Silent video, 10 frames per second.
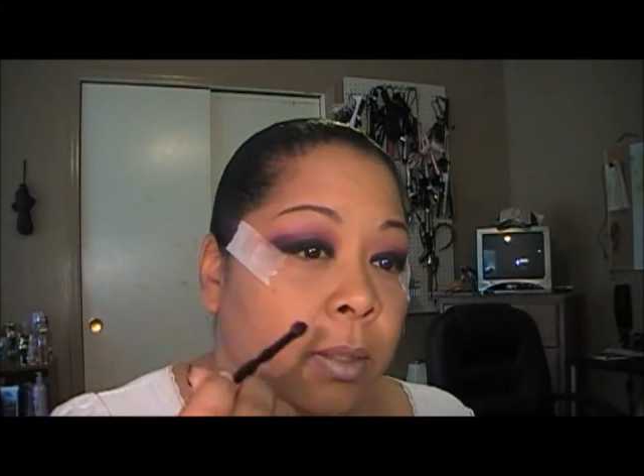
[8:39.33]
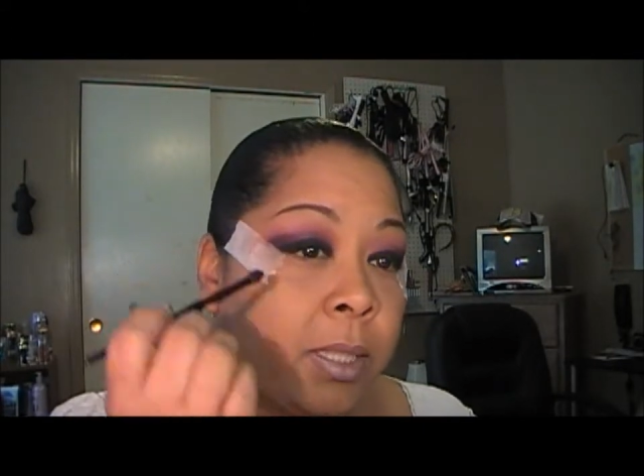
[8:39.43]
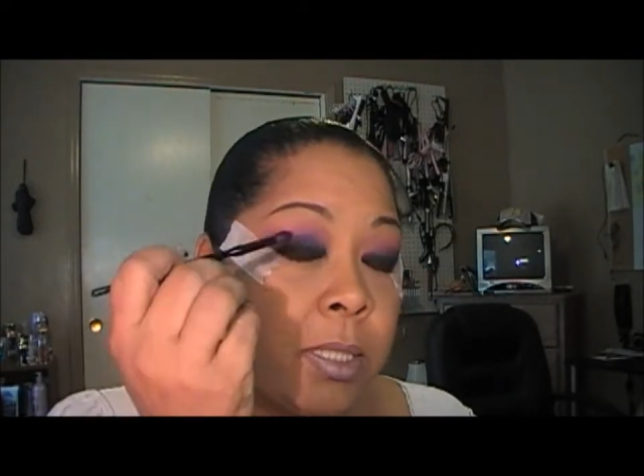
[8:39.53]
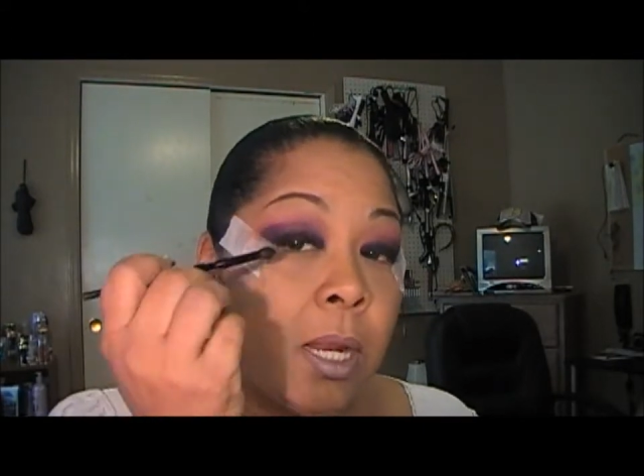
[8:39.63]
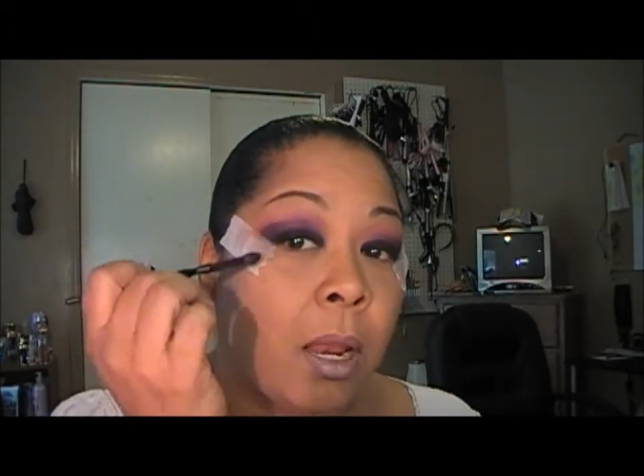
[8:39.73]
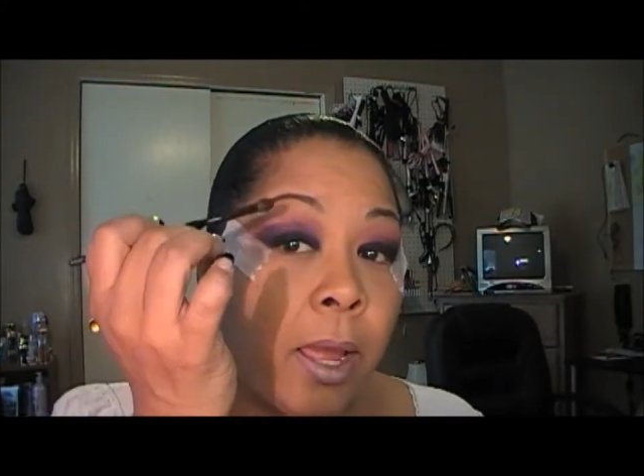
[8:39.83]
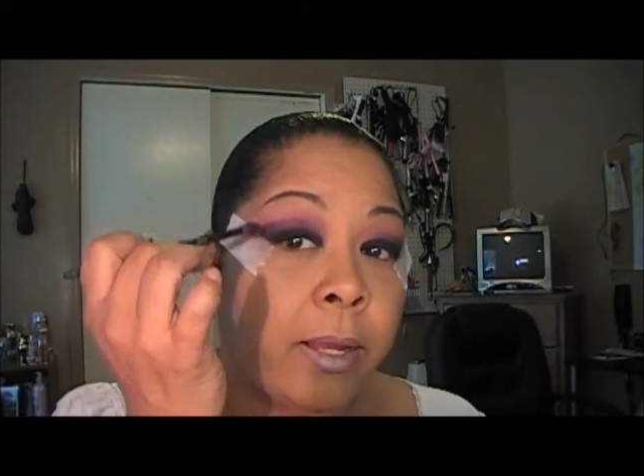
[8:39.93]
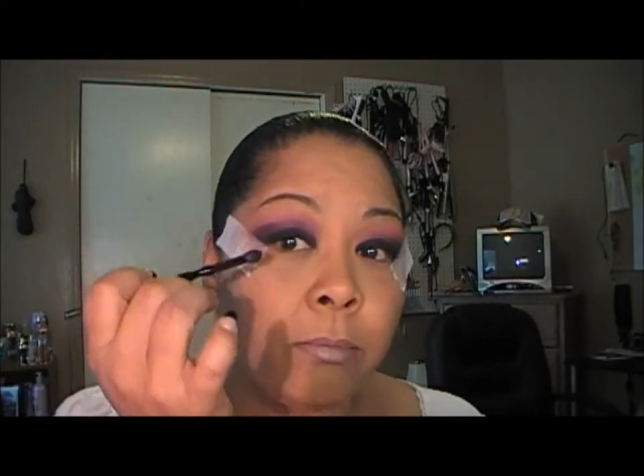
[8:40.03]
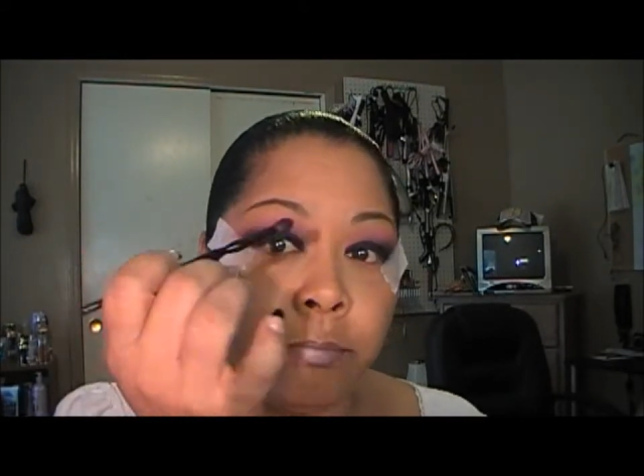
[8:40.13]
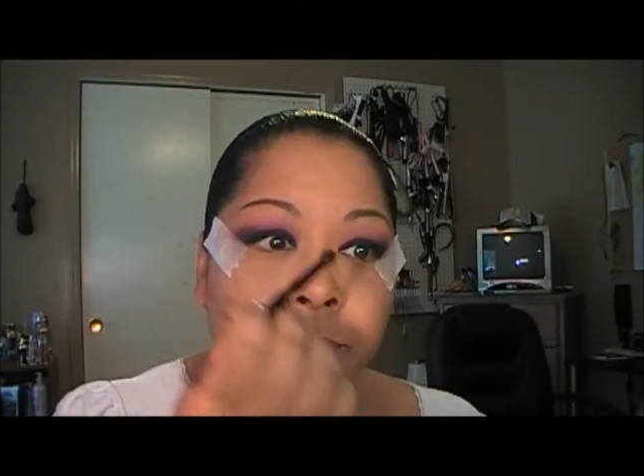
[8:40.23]
it's not
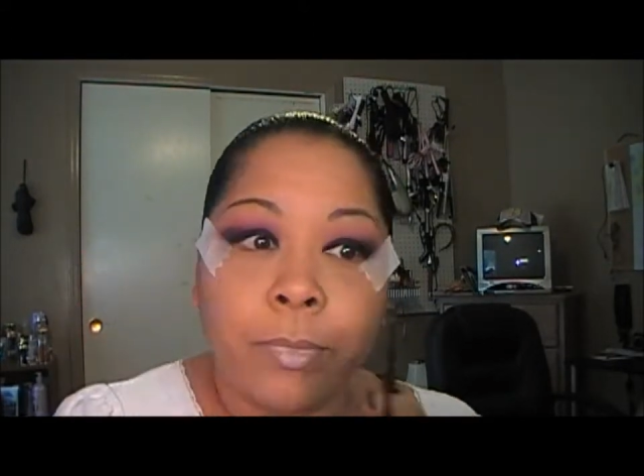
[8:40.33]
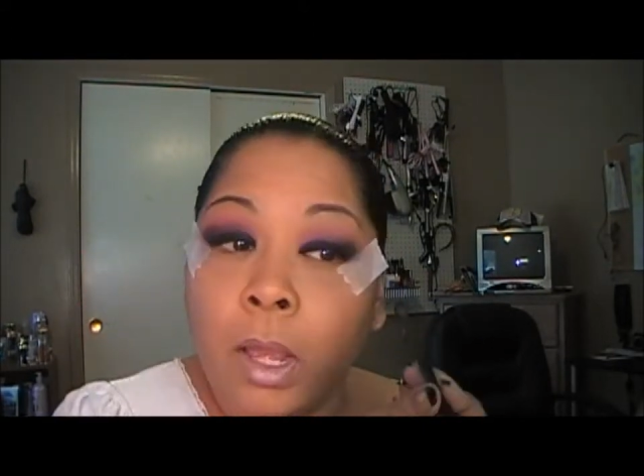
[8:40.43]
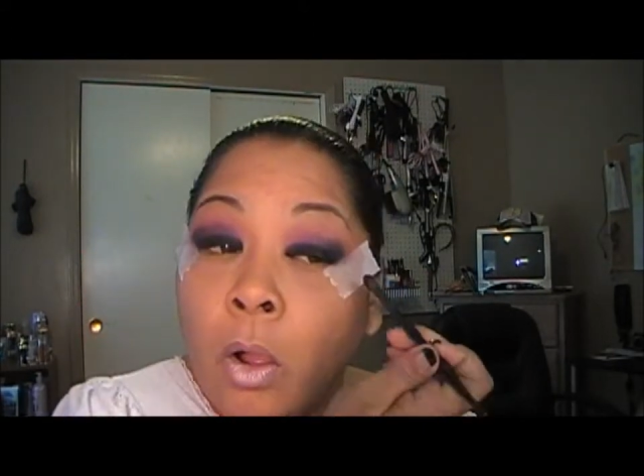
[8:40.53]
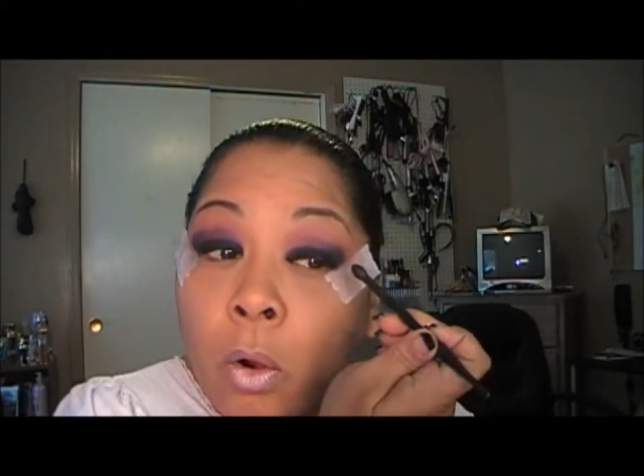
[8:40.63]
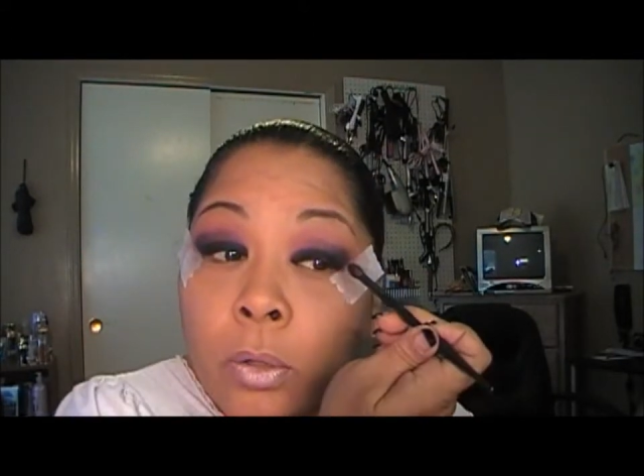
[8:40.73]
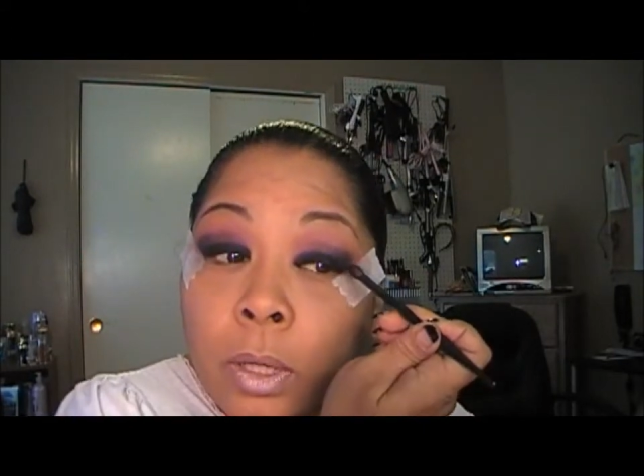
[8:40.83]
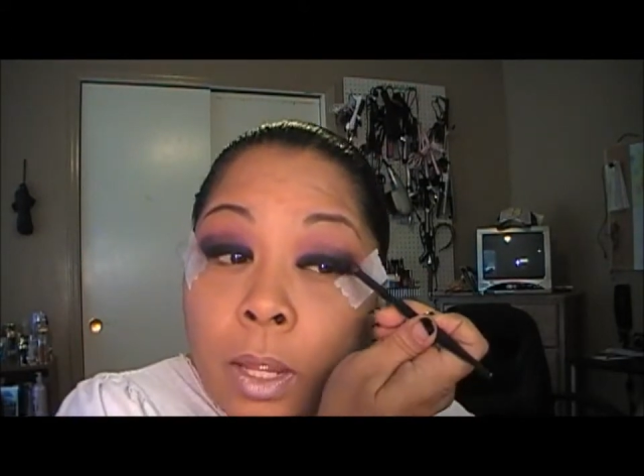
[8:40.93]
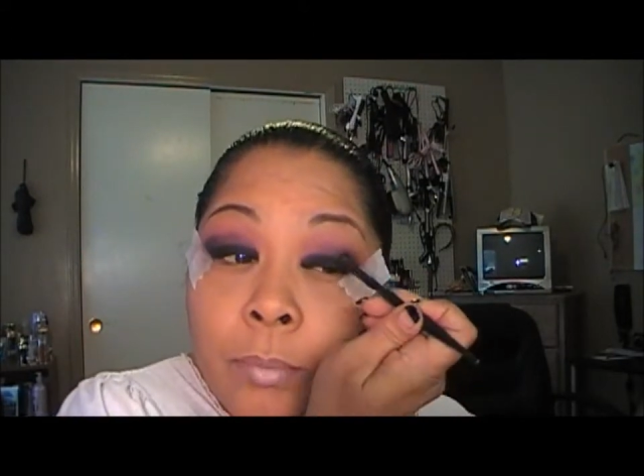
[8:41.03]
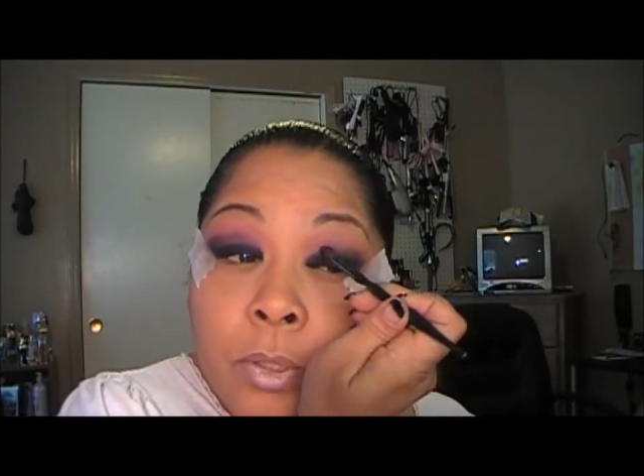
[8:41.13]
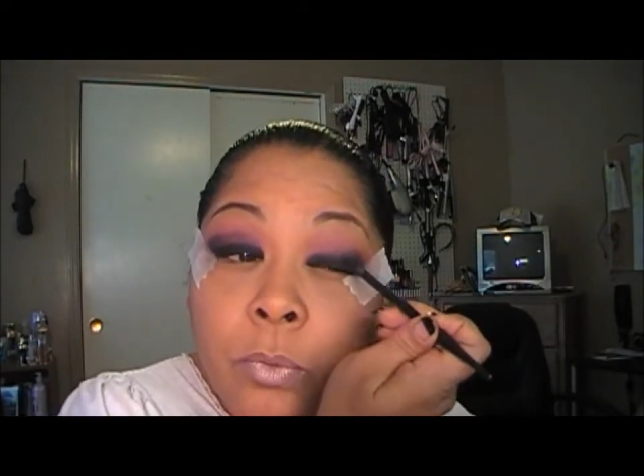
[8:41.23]
like a hard
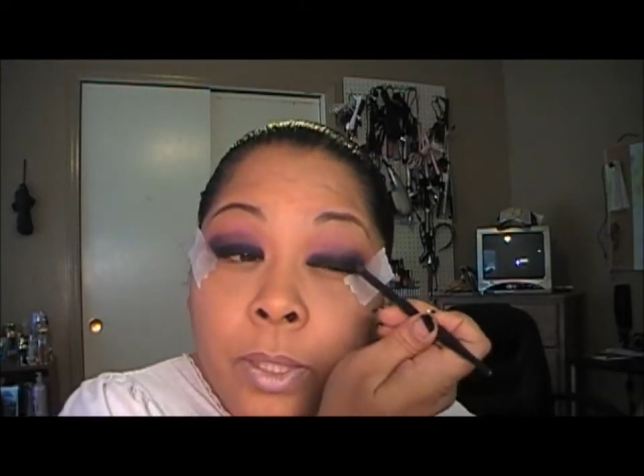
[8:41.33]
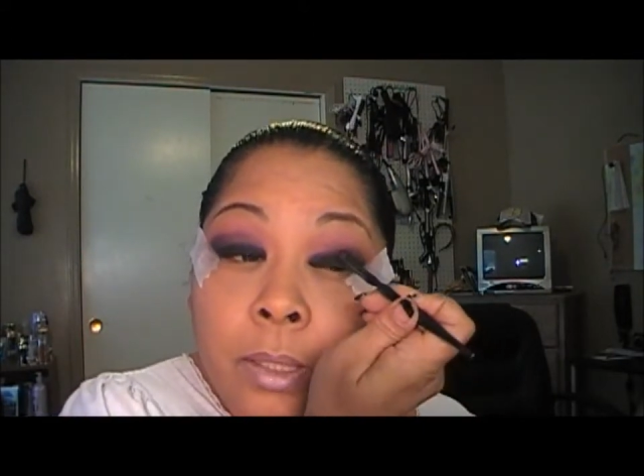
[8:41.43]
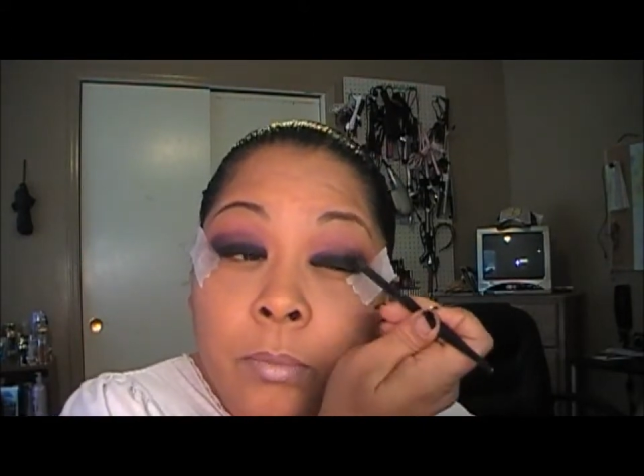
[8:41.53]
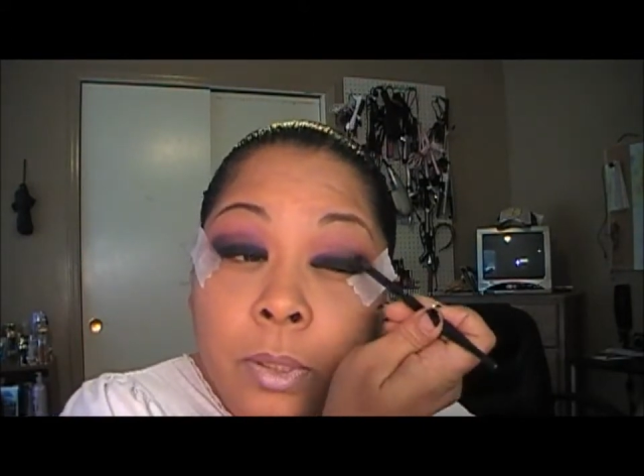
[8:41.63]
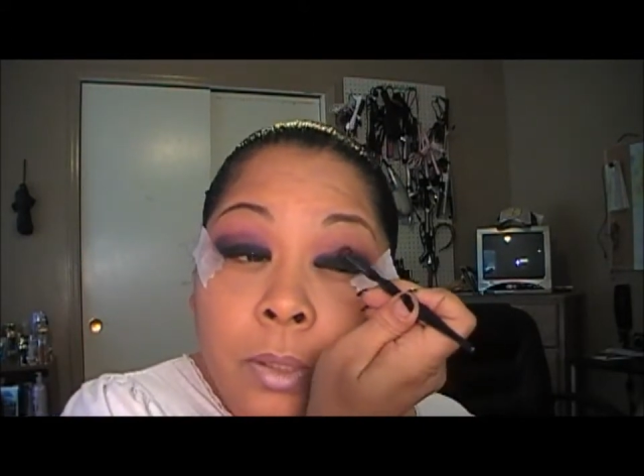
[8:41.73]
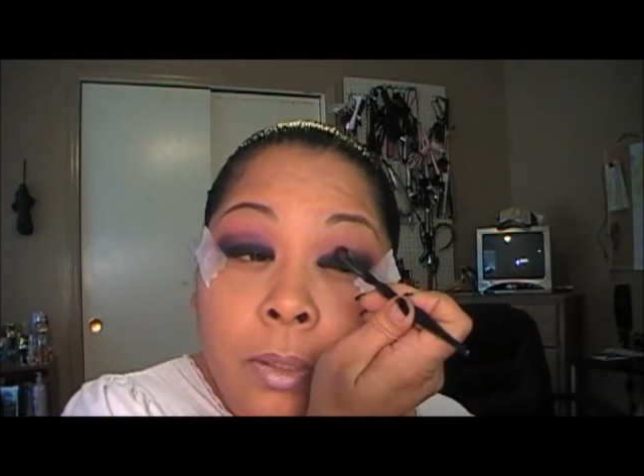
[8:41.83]
line between them.